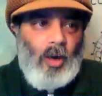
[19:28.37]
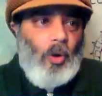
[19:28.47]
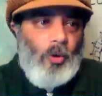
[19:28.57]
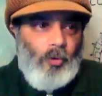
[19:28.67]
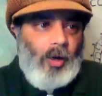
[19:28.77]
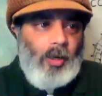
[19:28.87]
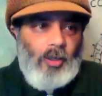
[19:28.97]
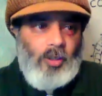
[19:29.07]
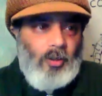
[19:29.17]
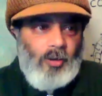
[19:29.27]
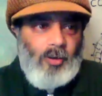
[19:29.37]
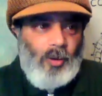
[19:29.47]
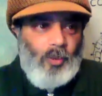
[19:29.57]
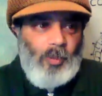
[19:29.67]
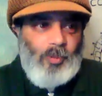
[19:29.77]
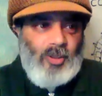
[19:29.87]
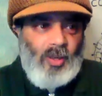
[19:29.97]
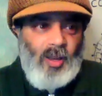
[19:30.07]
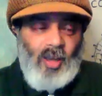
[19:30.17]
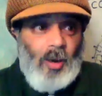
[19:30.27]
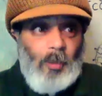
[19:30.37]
oh, Rakesh, can you create a website?